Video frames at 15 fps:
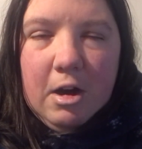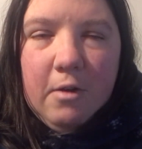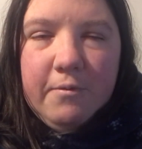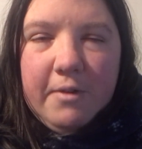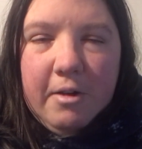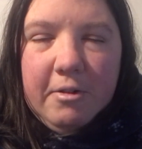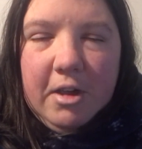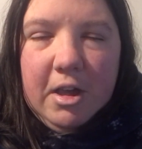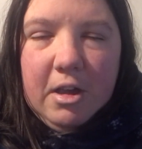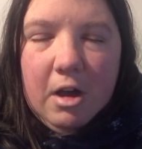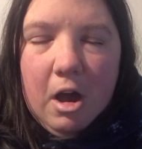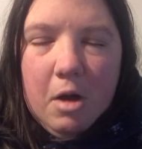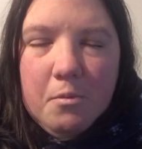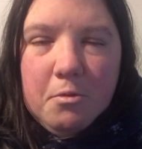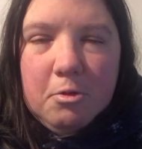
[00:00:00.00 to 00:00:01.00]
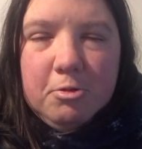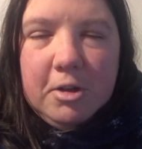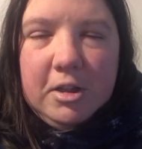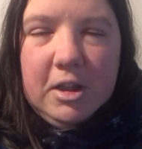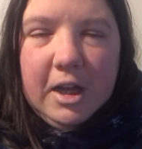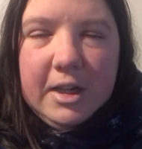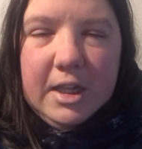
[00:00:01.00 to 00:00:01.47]
I'm very humbled
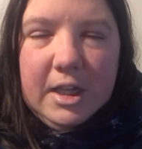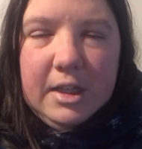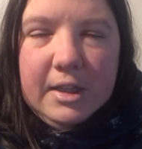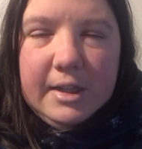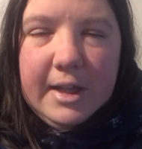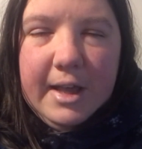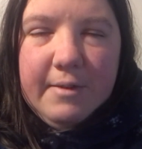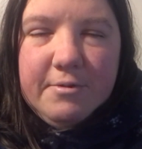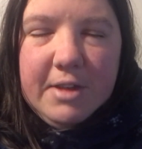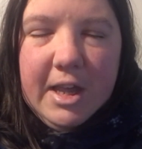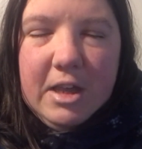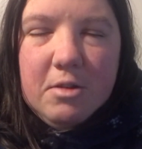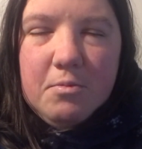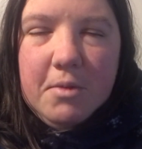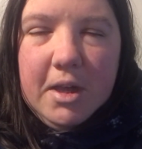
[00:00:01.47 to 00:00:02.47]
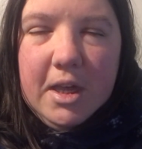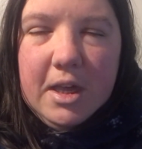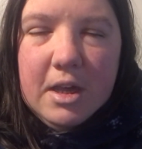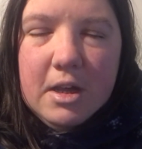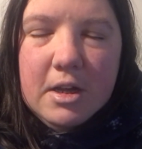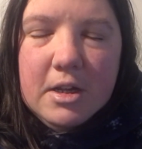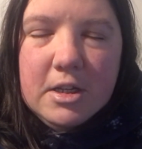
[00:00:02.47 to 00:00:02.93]
and lucky that they have taken
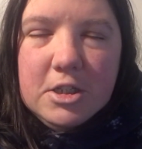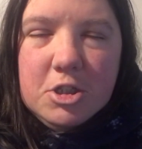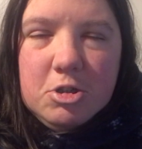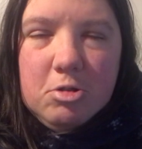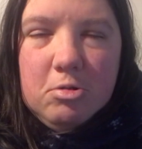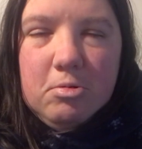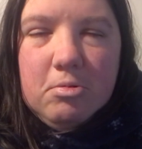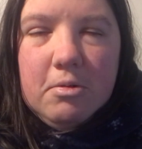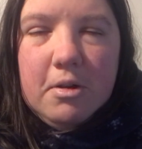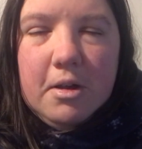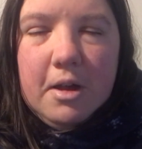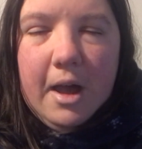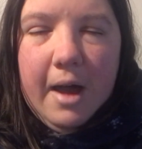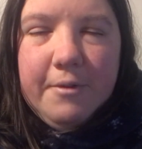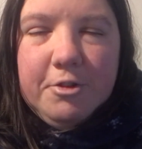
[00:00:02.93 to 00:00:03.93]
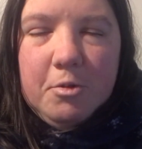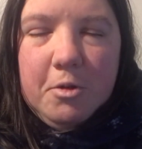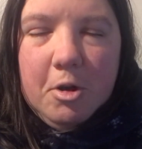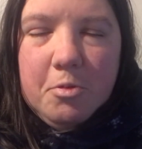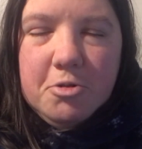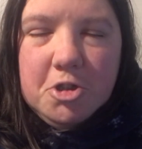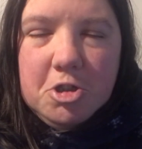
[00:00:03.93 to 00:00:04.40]
me to have so
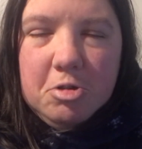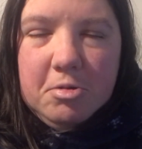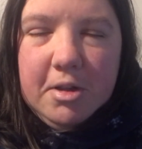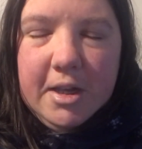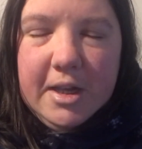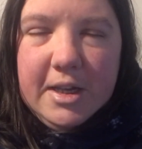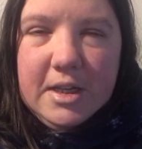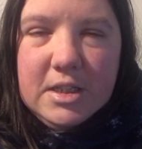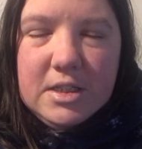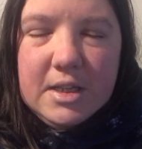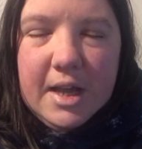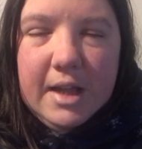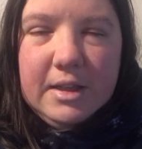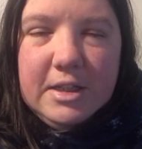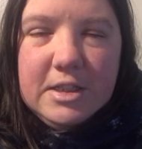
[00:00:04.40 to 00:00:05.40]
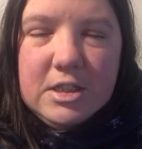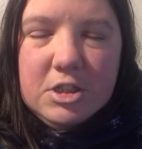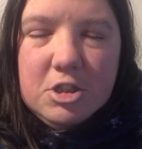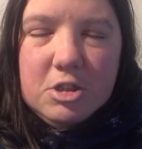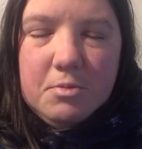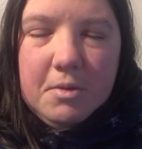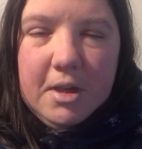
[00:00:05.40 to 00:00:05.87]
many opportunities and
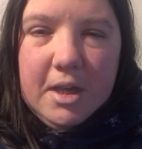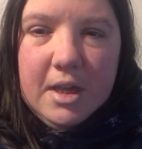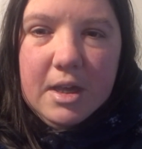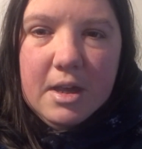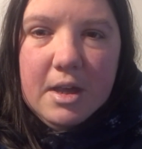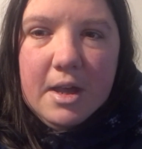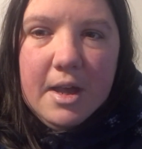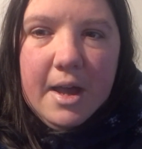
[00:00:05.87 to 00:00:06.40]
listened to me